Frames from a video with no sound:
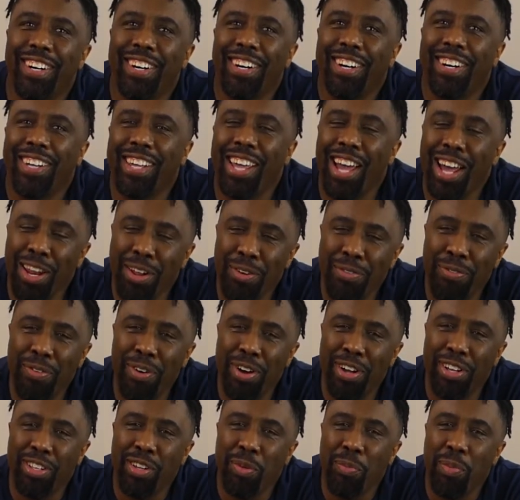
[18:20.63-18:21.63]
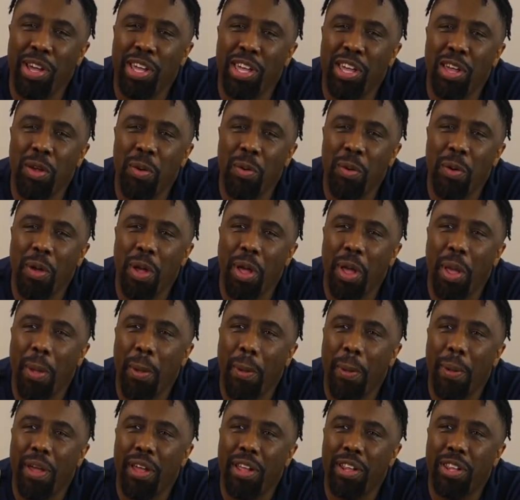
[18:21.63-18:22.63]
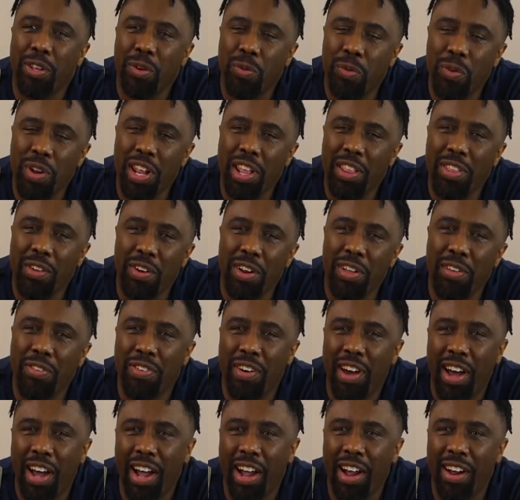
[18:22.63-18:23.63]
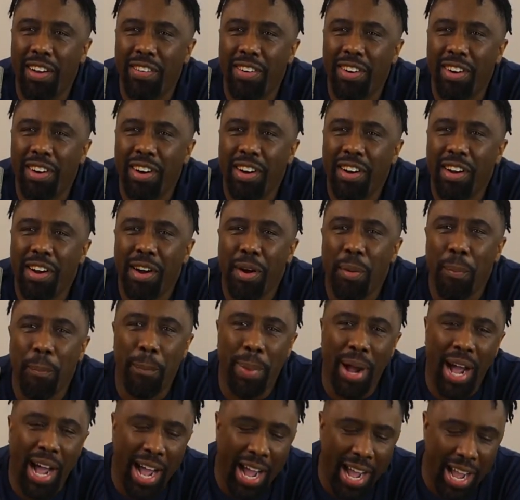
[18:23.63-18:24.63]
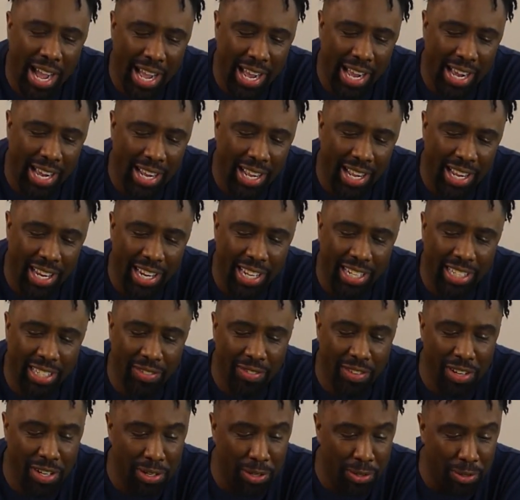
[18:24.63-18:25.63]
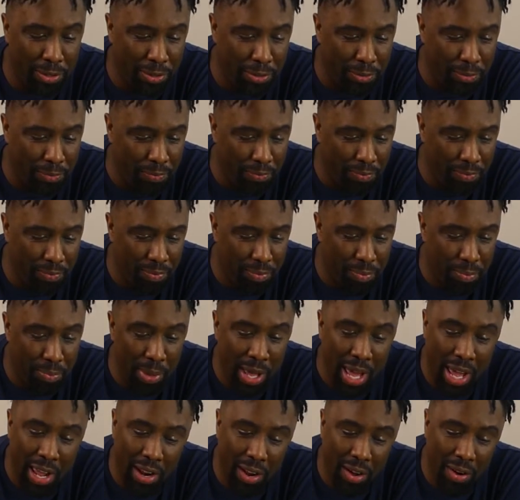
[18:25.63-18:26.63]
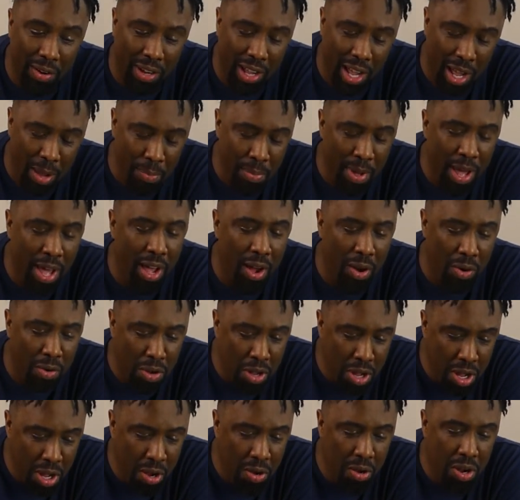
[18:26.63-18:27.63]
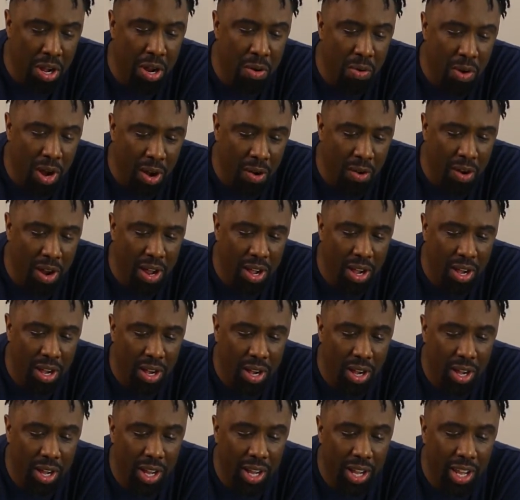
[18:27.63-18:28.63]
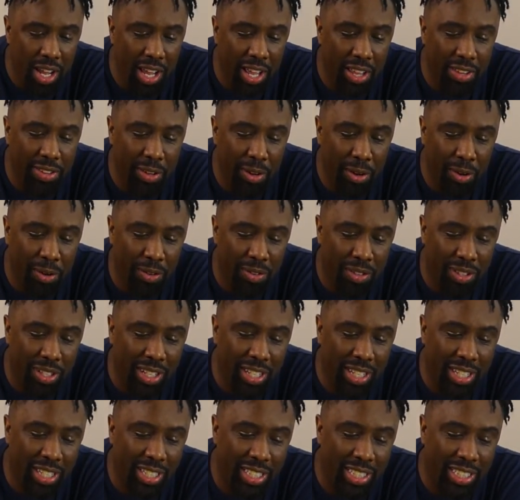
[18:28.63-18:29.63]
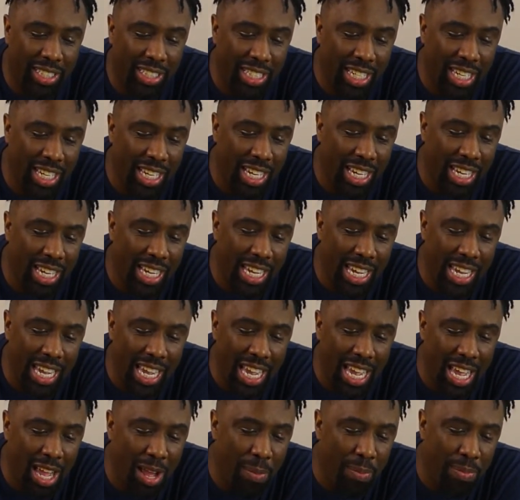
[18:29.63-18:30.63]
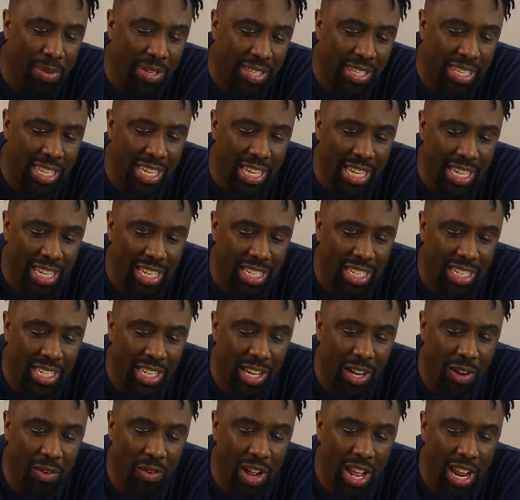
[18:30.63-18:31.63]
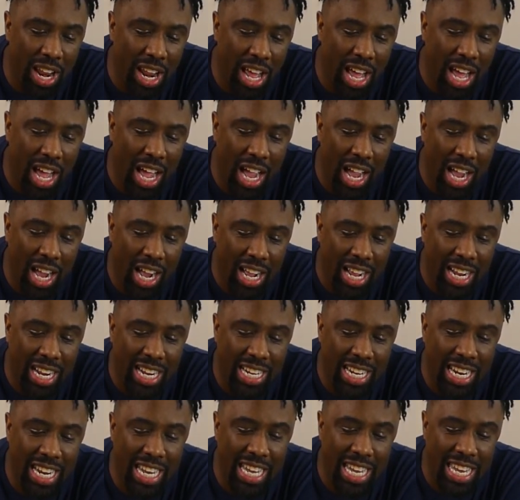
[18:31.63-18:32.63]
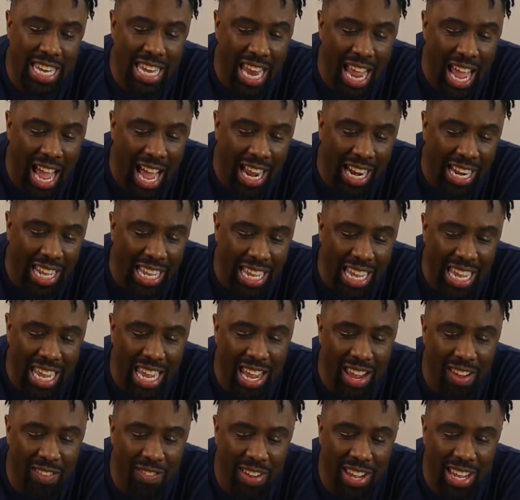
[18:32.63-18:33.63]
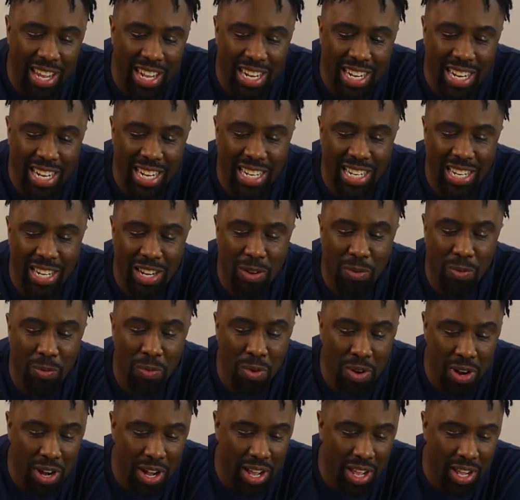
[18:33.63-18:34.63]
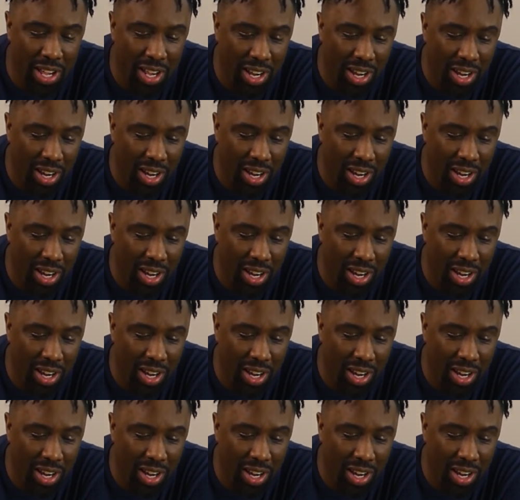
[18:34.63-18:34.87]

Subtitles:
California's gonna make you in 2035 buy electric vehicles. Bet. Okay, right. And so the GMC Sirena Denali EV Edition 1